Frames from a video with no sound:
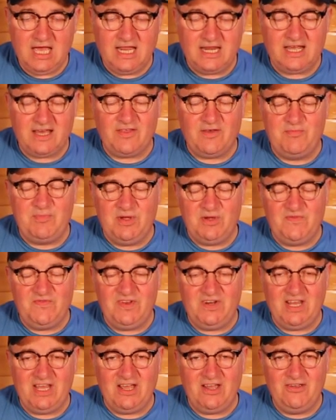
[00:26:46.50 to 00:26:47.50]
another build
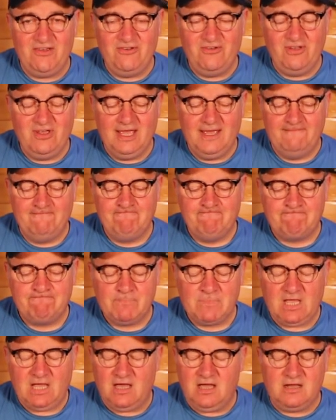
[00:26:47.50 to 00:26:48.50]
video.
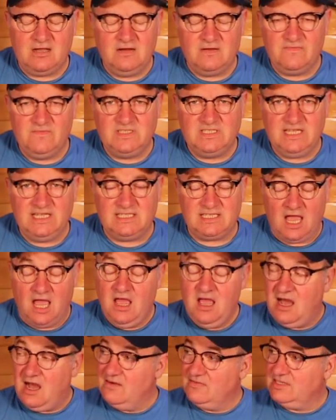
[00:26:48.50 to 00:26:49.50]
I couldn't resist.
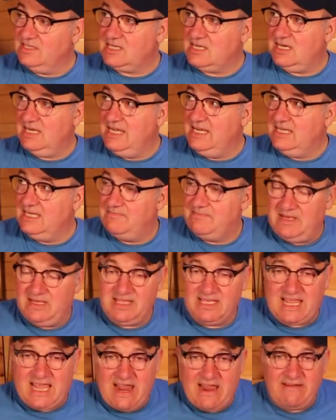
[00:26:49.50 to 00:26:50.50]
I've just cleaned a bit
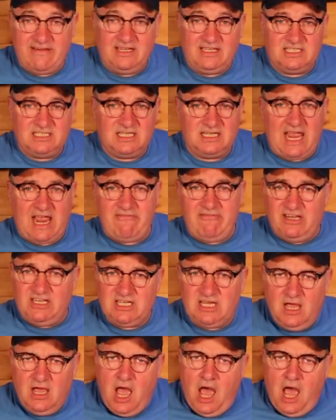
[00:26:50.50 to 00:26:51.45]
of the garage. Garage?